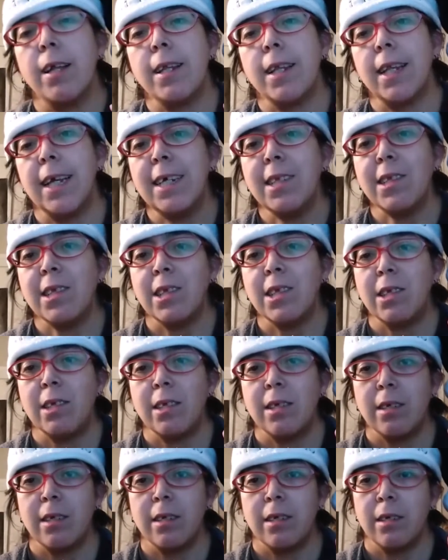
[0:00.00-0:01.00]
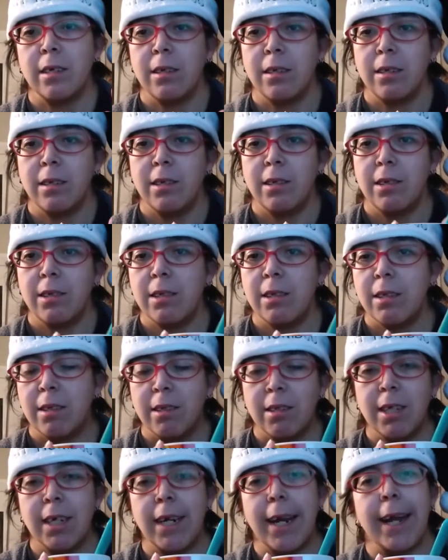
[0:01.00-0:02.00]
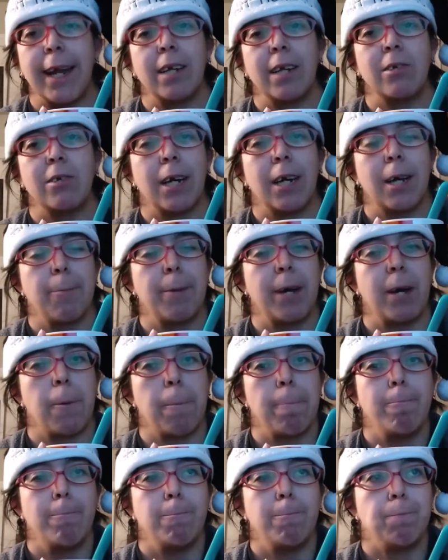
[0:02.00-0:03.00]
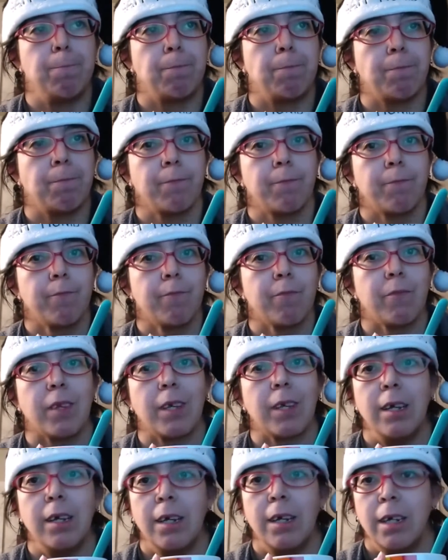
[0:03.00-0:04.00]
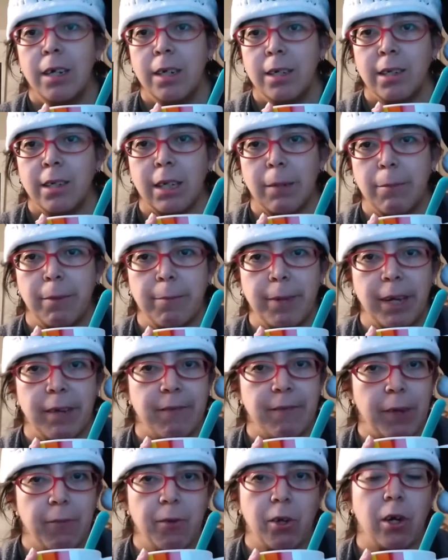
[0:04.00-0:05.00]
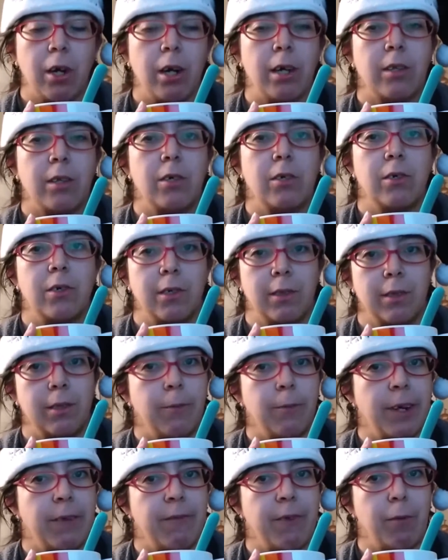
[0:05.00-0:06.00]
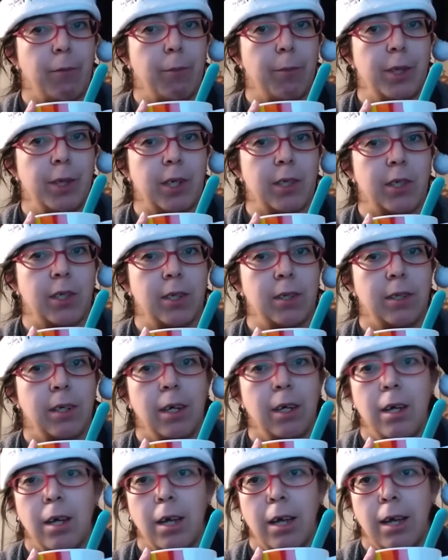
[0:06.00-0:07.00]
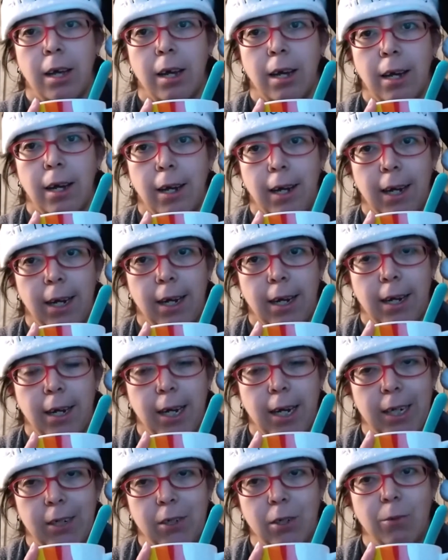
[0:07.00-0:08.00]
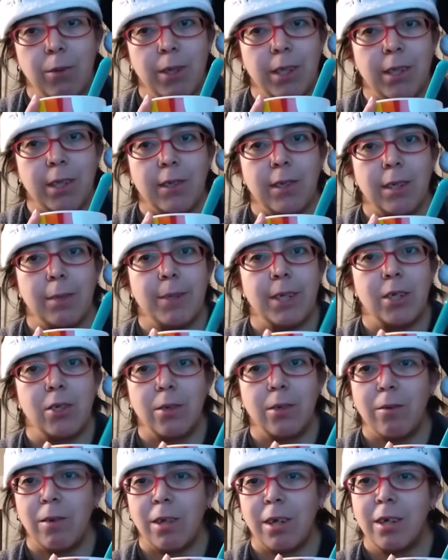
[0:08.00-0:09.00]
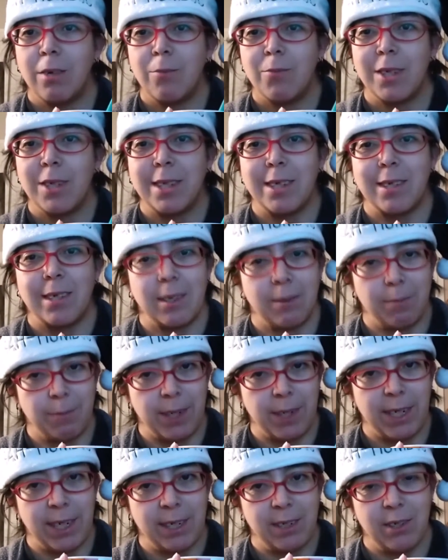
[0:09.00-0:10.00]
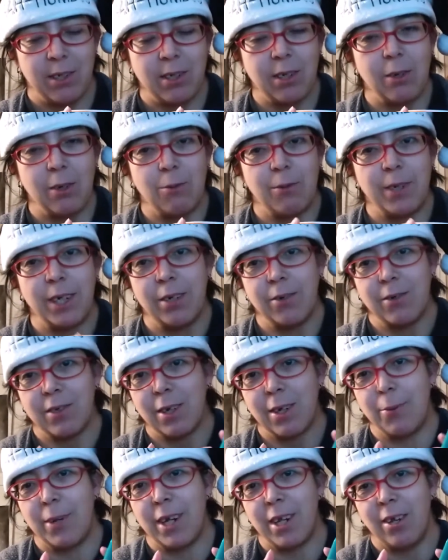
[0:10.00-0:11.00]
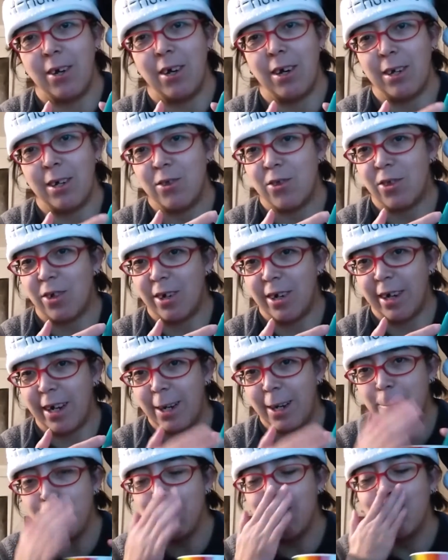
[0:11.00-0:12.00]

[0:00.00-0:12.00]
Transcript: let's today talk about some of my favorite authors and some of my favorite books. I don't want this to be too long, but this is me, so we know it's going to be long. Sorry.